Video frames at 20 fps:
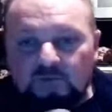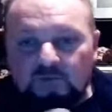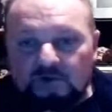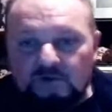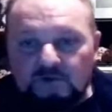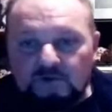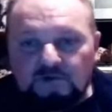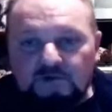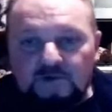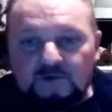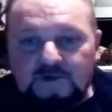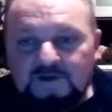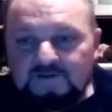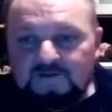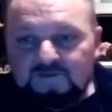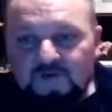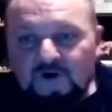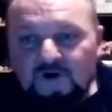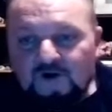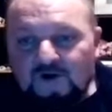what you're doing
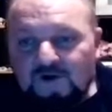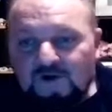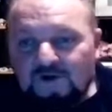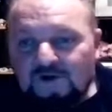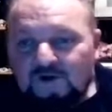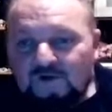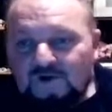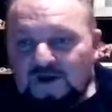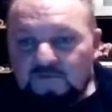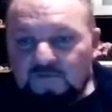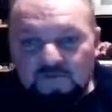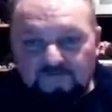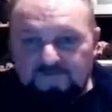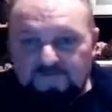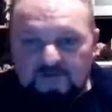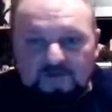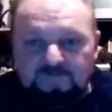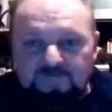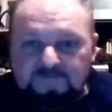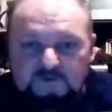is wrong, or
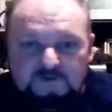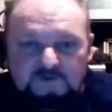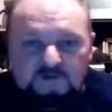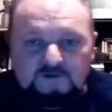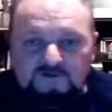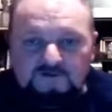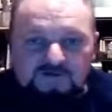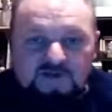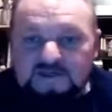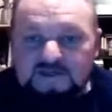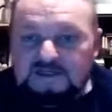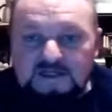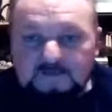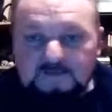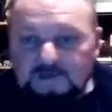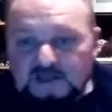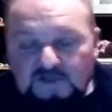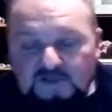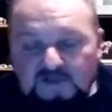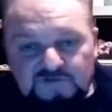for you to say that
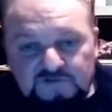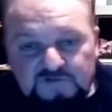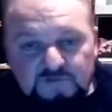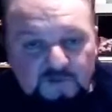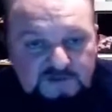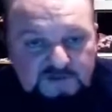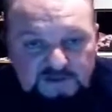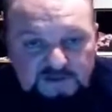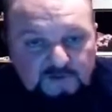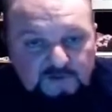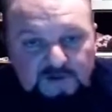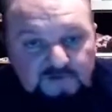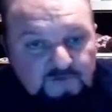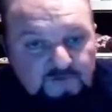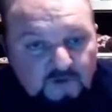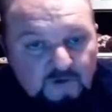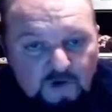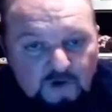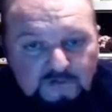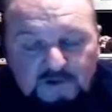anybody else is what they're doing is
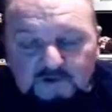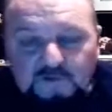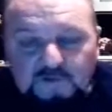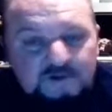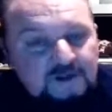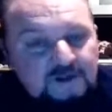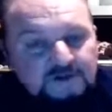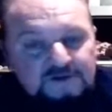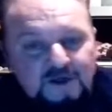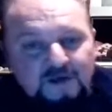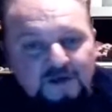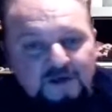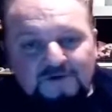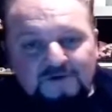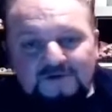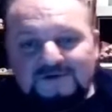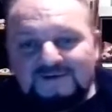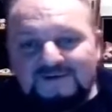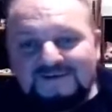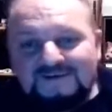wrong, because we don't
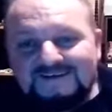know.